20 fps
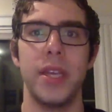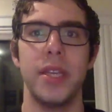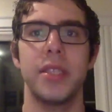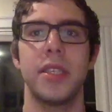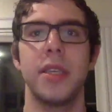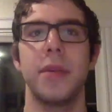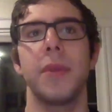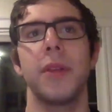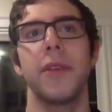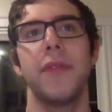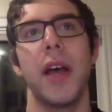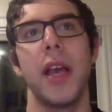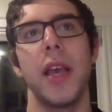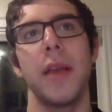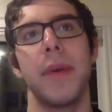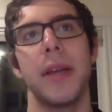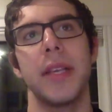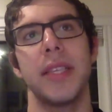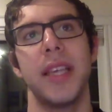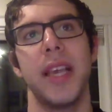simplify it
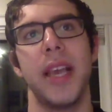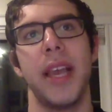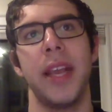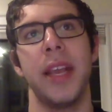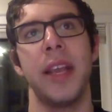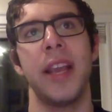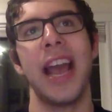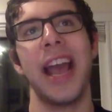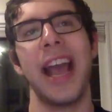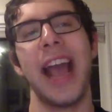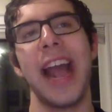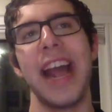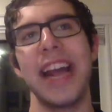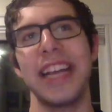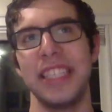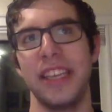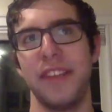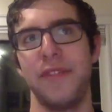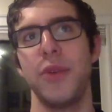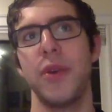by saying
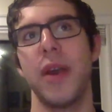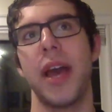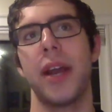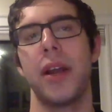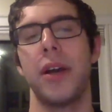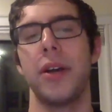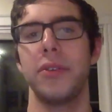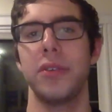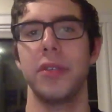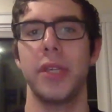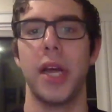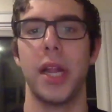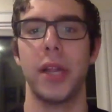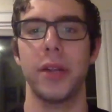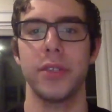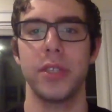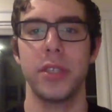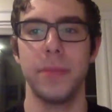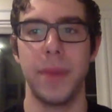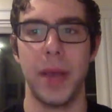as if you had
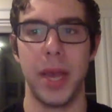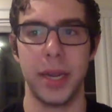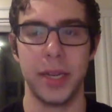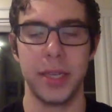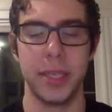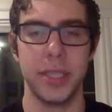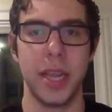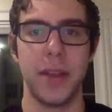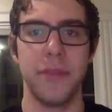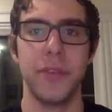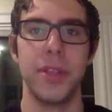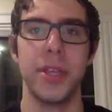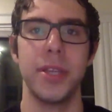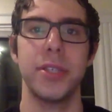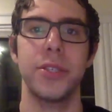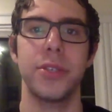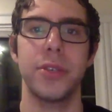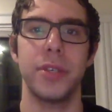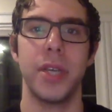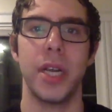$100 to bet, because everything's
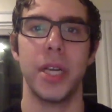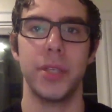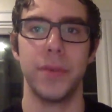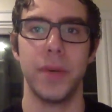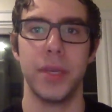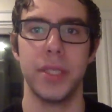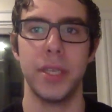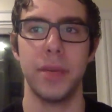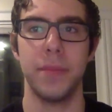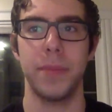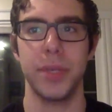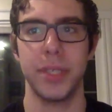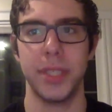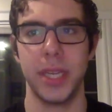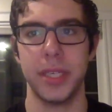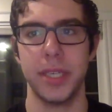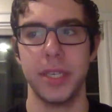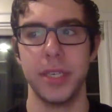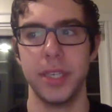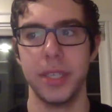turned out to us in
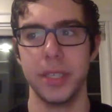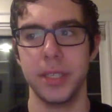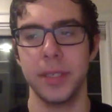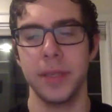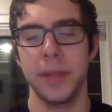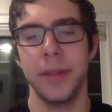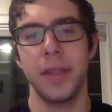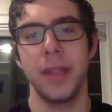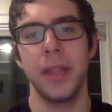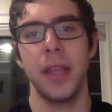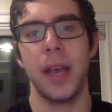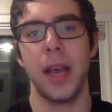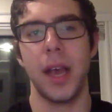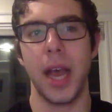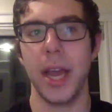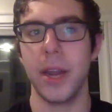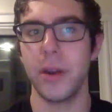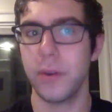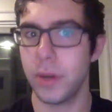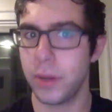percentages.
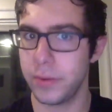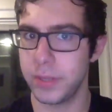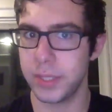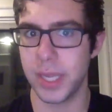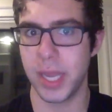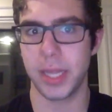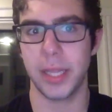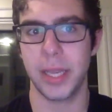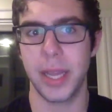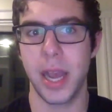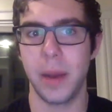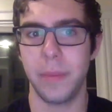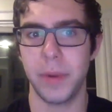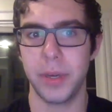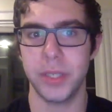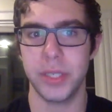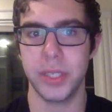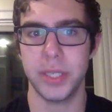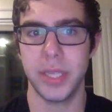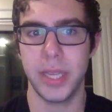I don't know exactly how
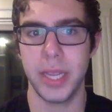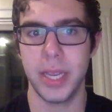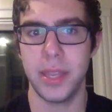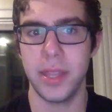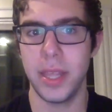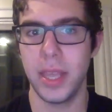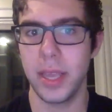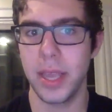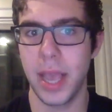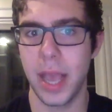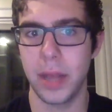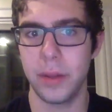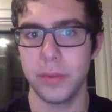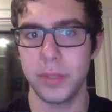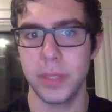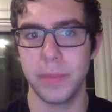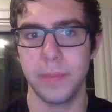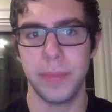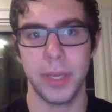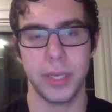much is in the account
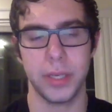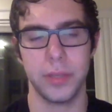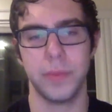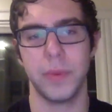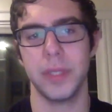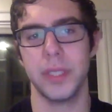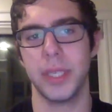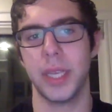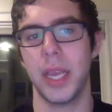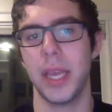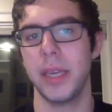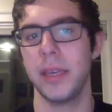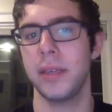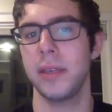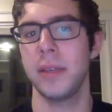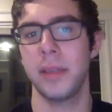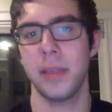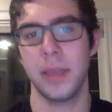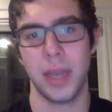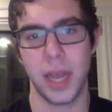because, once again,
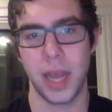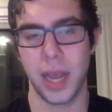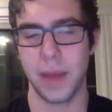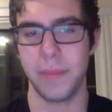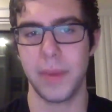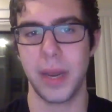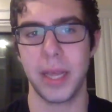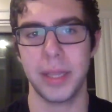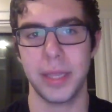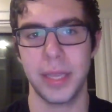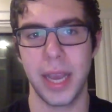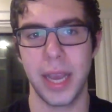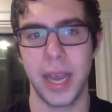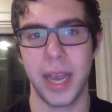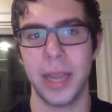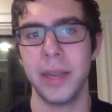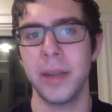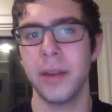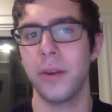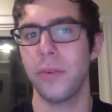I'm not the
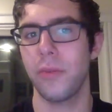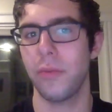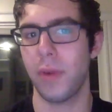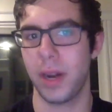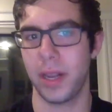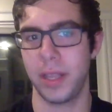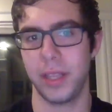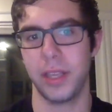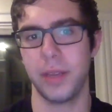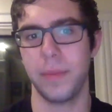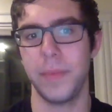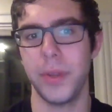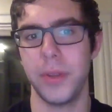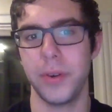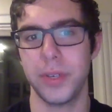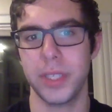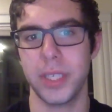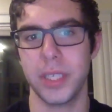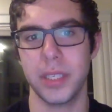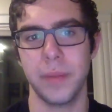guy running the
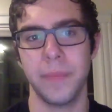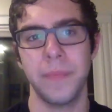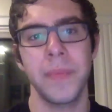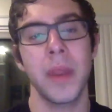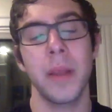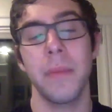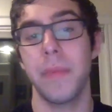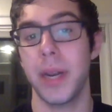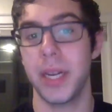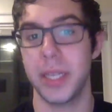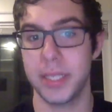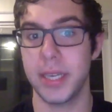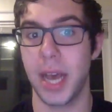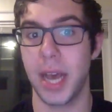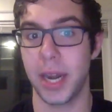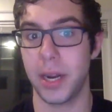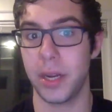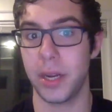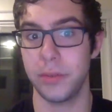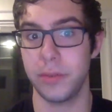computer system, but it's
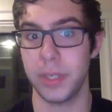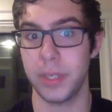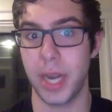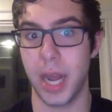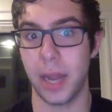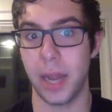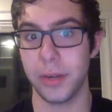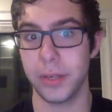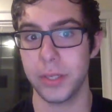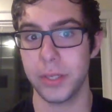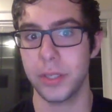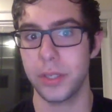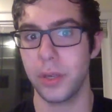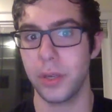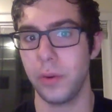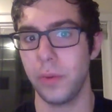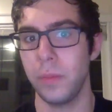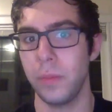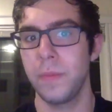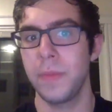not $100.
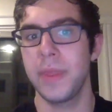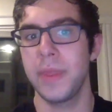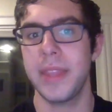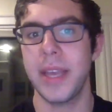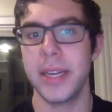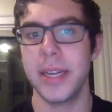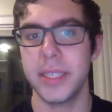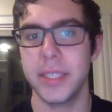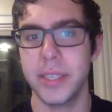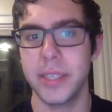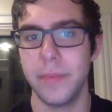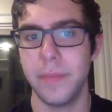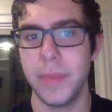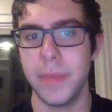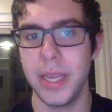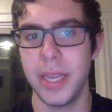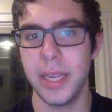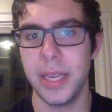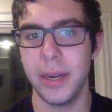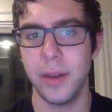So that doesn't
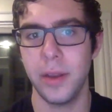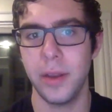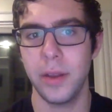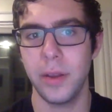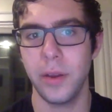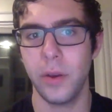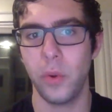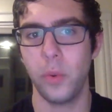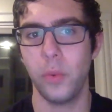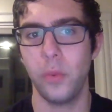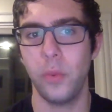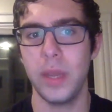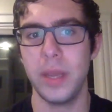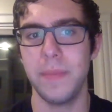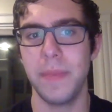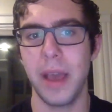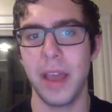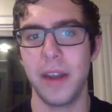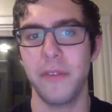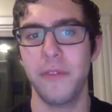mean we
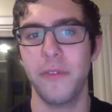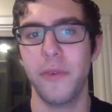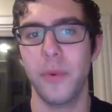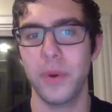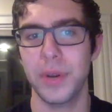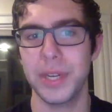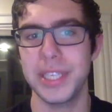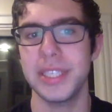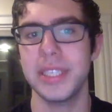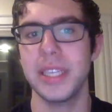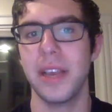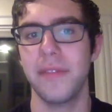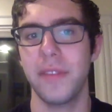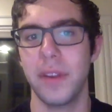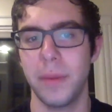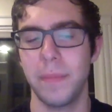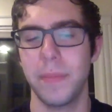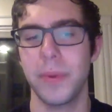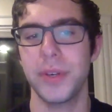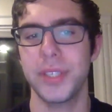bet
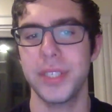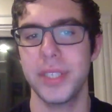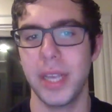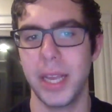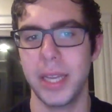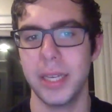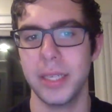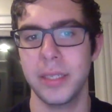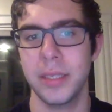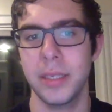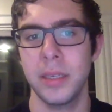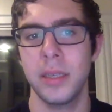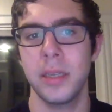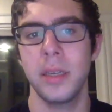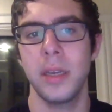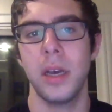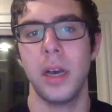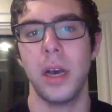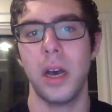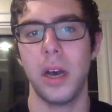47%
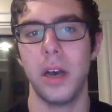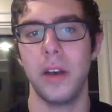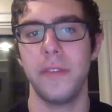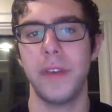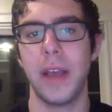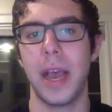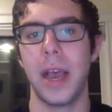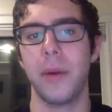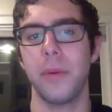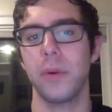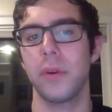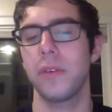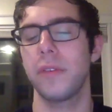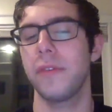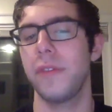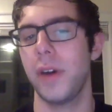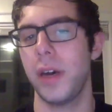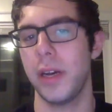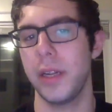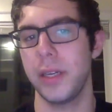of our
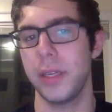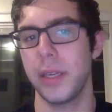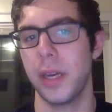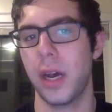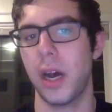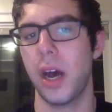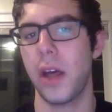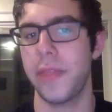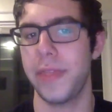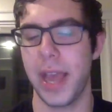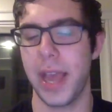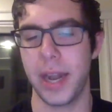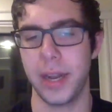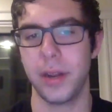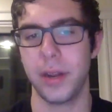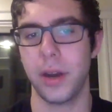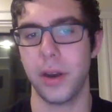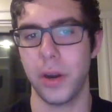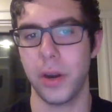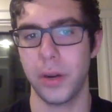fund on that
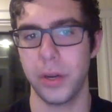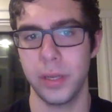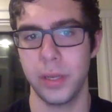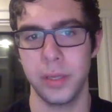card,